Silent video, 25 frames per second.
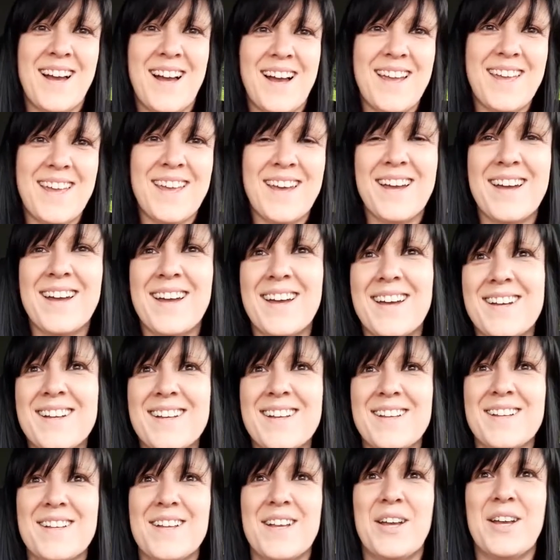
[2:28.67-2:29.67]

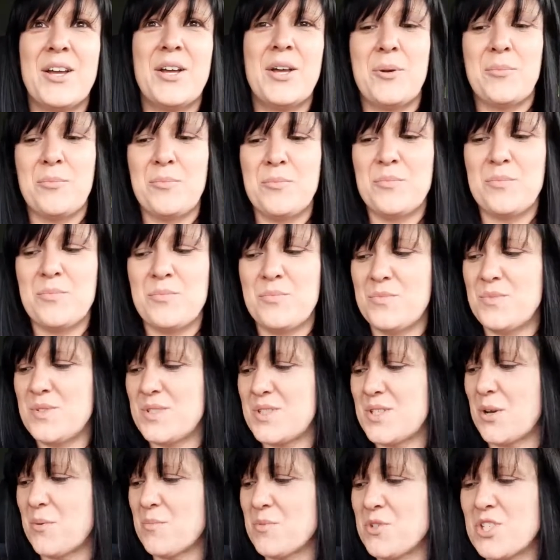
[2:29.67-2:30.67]
Hiya.
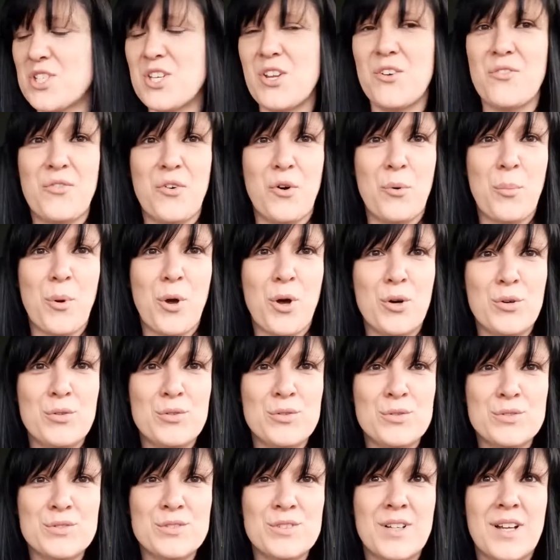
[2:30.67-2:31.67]
So I'm just at
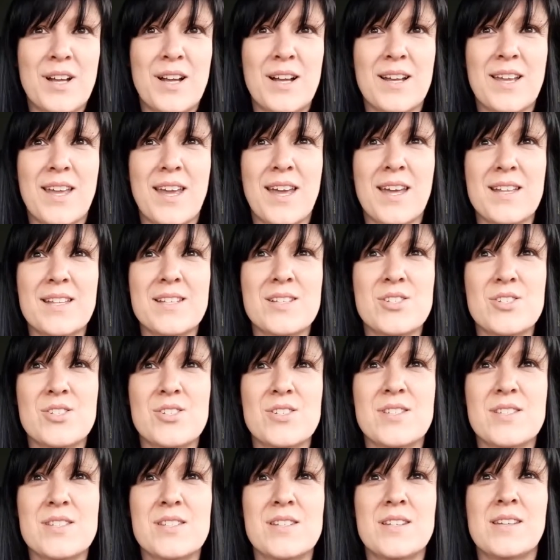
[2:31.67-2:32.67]
football.
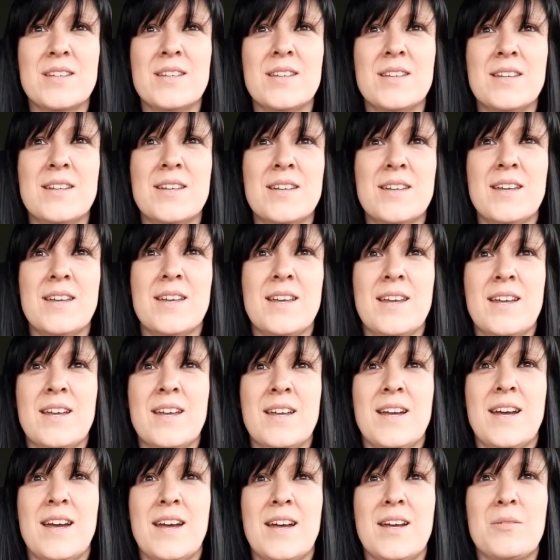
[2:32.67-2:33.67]
Kayla's just
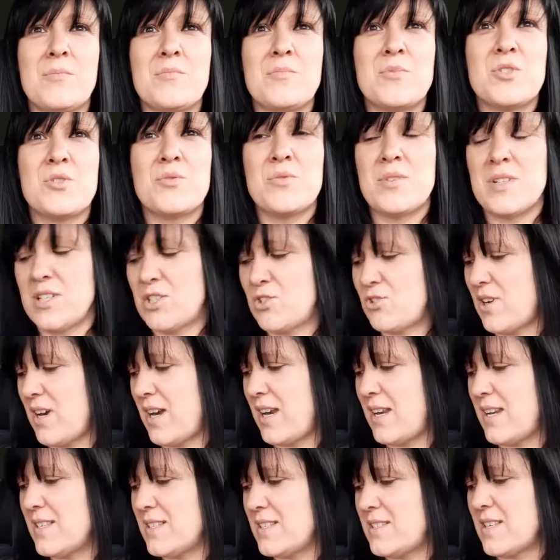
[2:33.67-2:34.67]
doing a
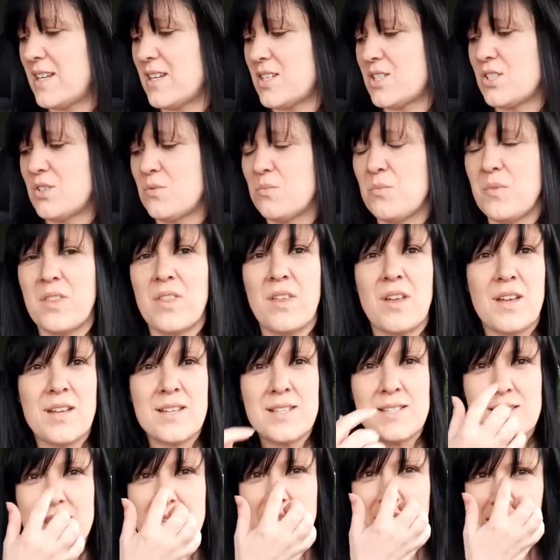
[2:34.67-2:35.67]
training session with
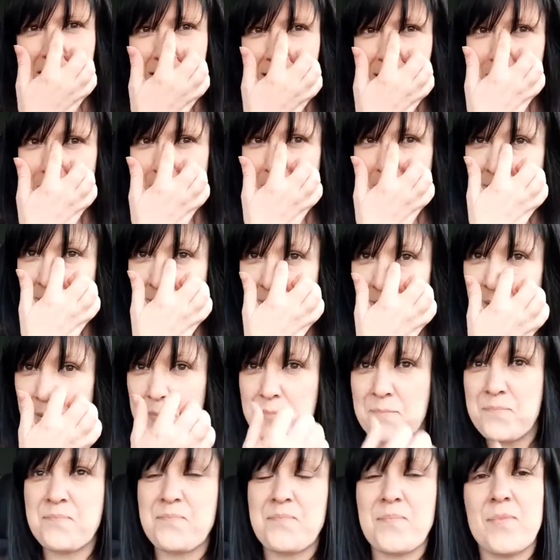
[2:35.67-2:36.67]
her team.
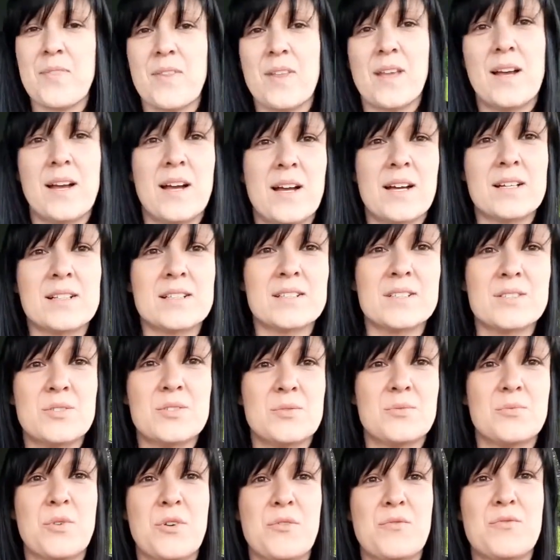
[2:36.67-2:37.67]
And
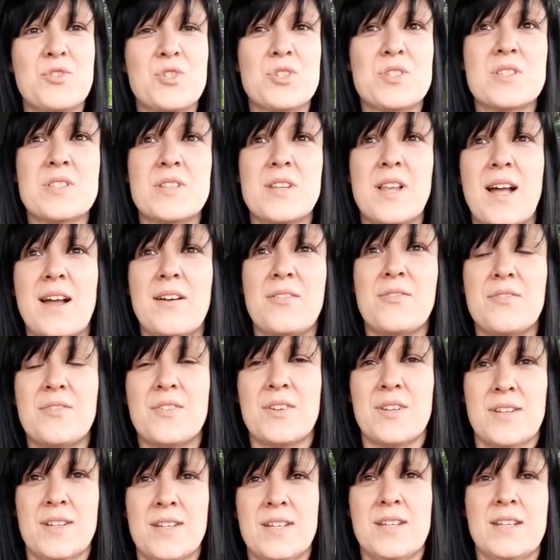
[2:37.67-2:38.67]
we've just
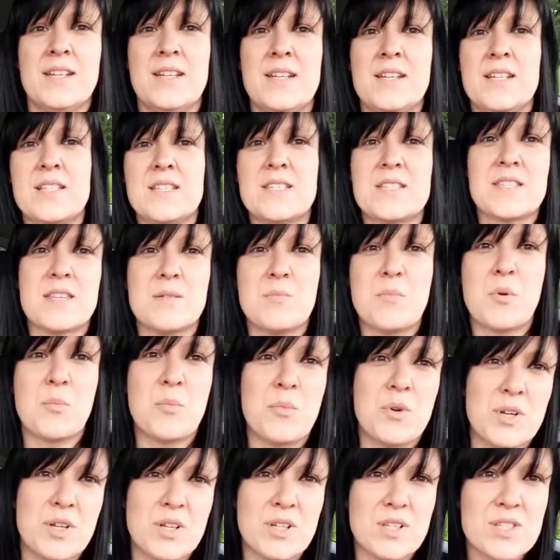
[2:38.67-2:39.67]
left
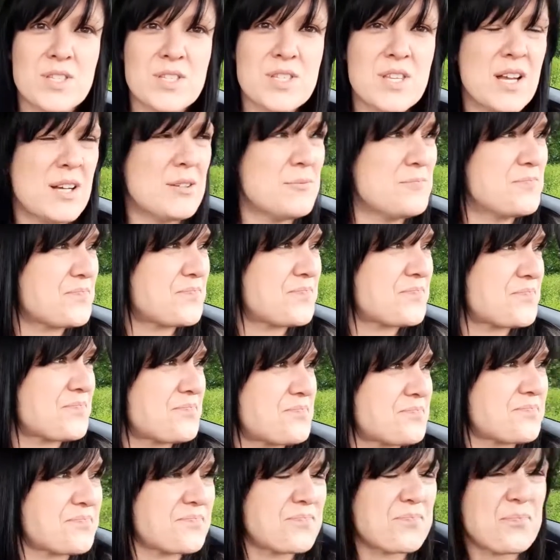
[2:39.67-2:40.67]
Slimming World, so
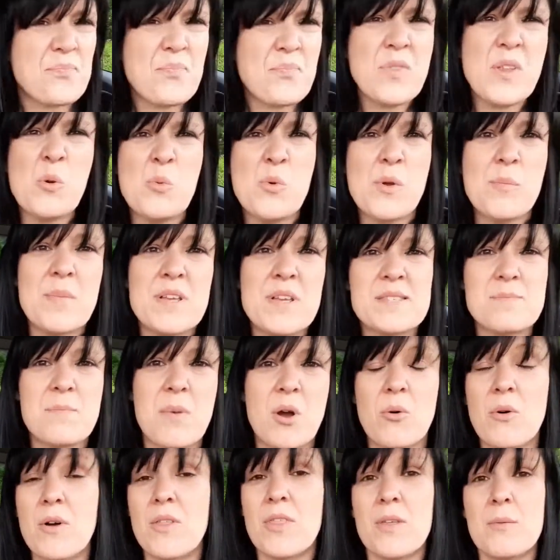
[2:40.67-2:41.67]
we missed
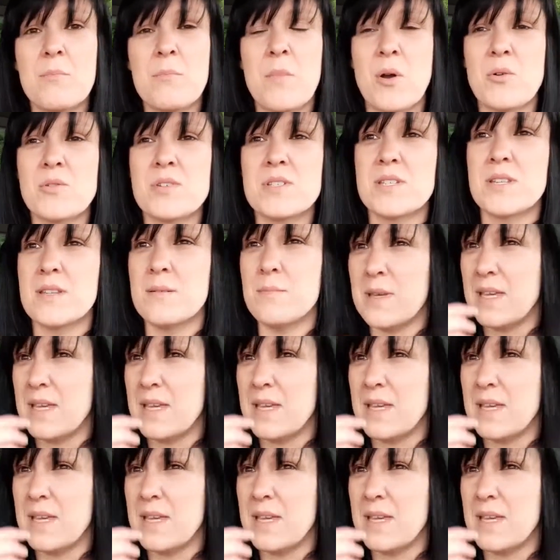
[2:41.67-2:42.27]
most of the